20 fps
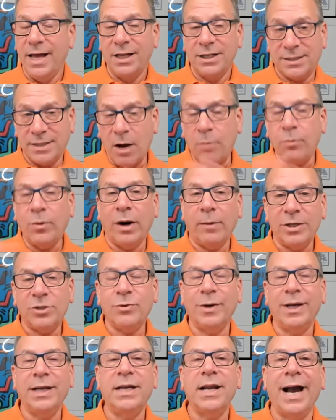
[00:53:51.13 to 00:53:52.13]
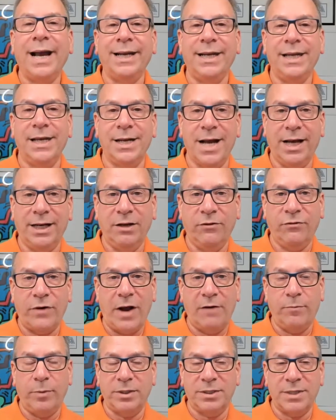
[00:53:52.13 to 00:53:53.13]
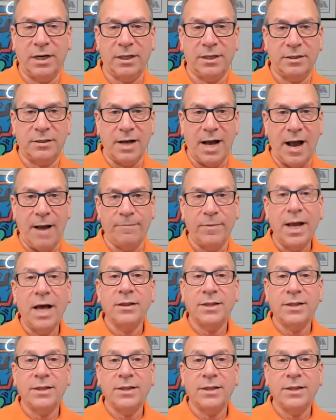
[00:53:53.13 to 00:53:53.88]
Somewhere between 90 and 95% of the time,